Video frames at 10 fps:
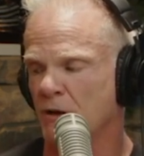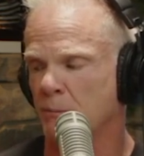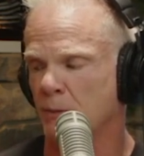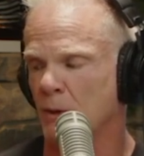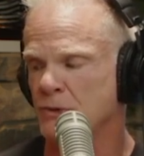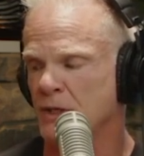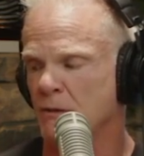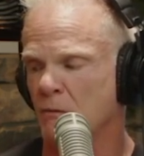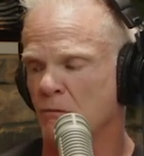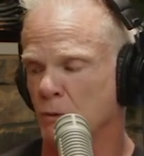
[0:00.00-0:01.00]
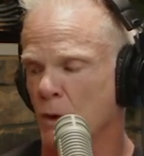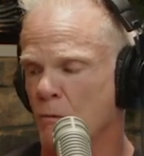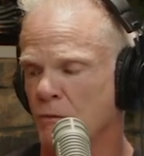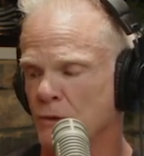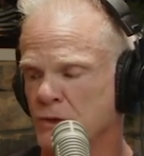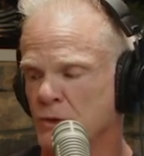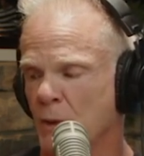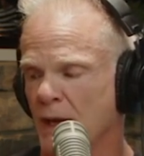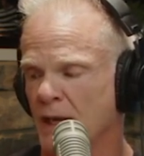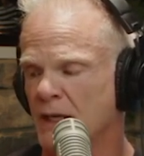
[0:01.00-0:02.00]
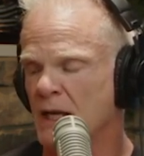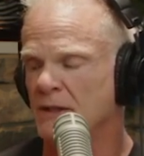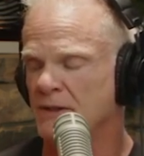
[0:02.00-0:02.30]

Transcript: opposing Roe versus Wade,